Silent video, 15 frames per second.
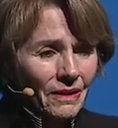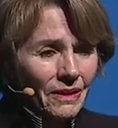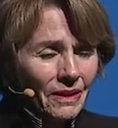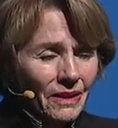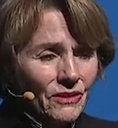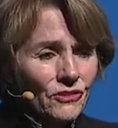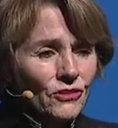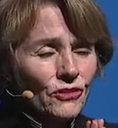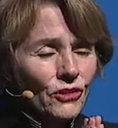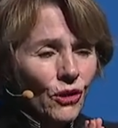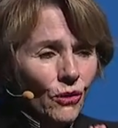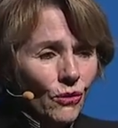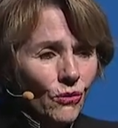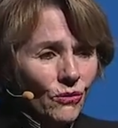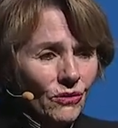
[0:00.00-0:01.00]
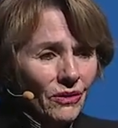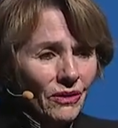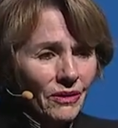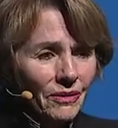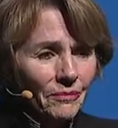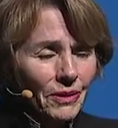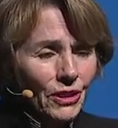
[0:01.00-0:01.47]
is be
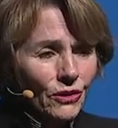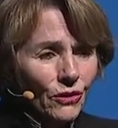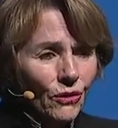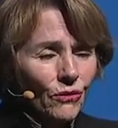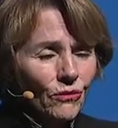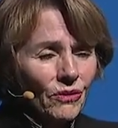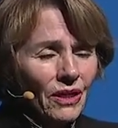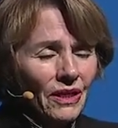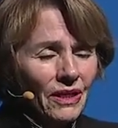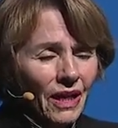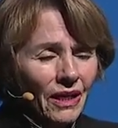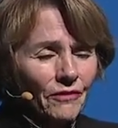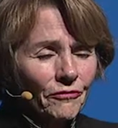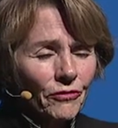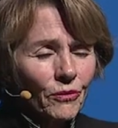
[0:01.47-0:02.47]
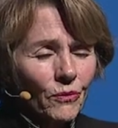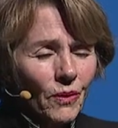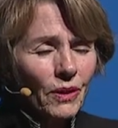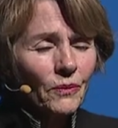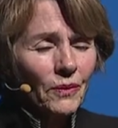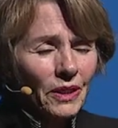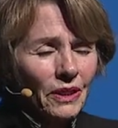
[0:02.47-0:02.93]
known not for
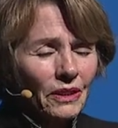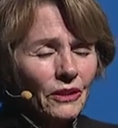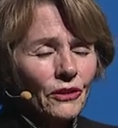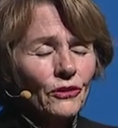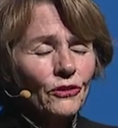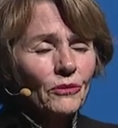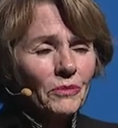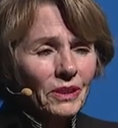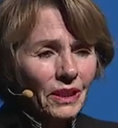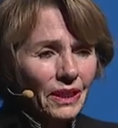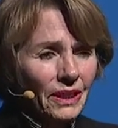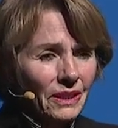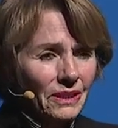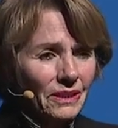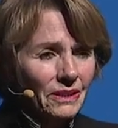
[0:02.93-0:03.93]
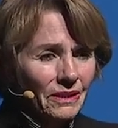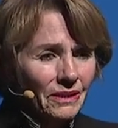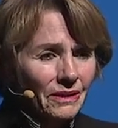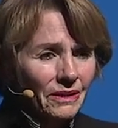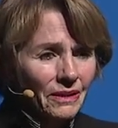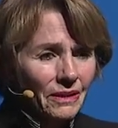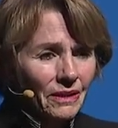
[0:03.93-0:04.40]
what we accumulate,
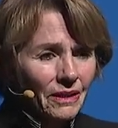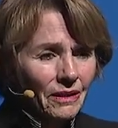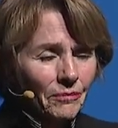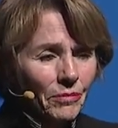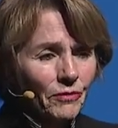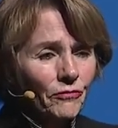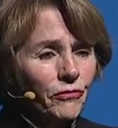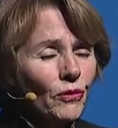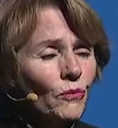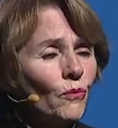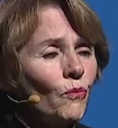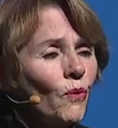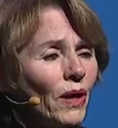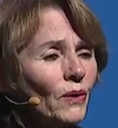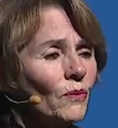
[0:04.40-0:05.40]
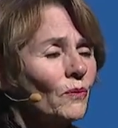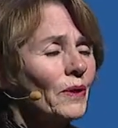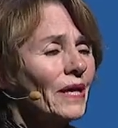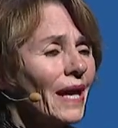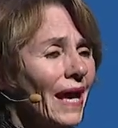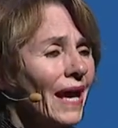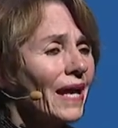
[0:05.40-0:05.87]
but for what
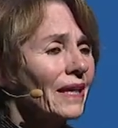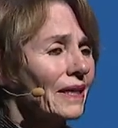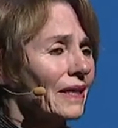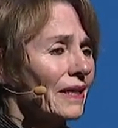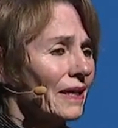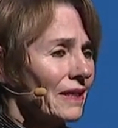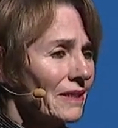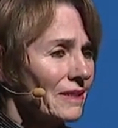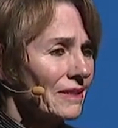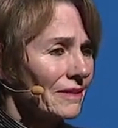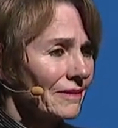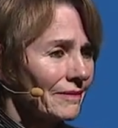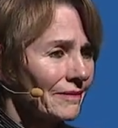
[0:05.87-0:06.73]
we allocate,